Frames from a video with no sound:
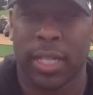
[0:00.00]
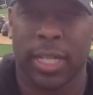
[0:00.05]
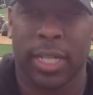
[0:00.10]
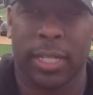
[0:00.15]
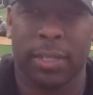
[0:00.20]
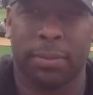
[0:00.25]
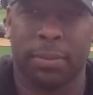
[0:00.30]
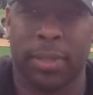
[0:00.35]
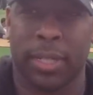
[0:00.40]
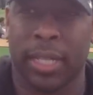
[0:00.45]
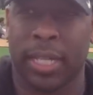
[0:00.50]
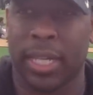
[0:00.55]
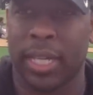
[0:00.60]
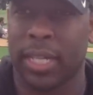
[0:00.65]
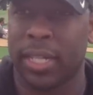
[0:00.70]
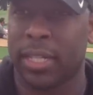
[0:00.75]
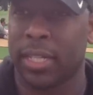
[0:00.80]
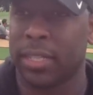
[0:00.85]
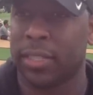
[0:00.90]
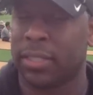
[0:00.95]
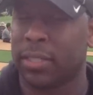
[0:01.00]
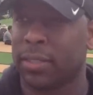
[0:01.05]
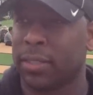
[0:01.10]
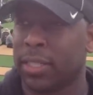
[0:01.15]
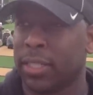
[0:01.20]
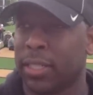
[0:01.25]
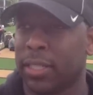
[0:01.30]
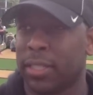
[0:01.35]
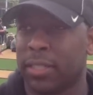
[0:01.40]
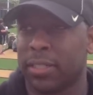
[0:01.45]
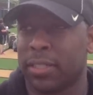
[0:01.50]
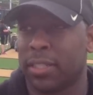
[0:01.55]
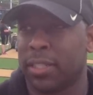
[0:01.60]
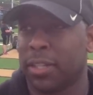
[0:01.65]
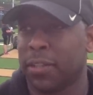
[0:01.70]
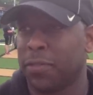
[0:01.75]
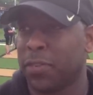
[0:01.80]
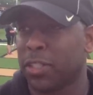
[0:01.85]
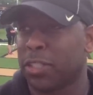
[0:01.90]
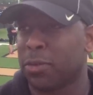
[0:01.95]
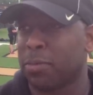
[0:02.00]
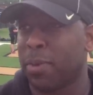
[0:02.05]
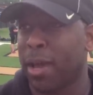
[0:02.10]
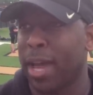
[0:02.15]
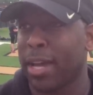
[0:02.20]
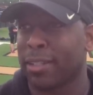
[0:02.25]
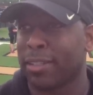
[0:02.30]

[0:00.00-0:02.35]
Um, but again, he's he's a defensive back.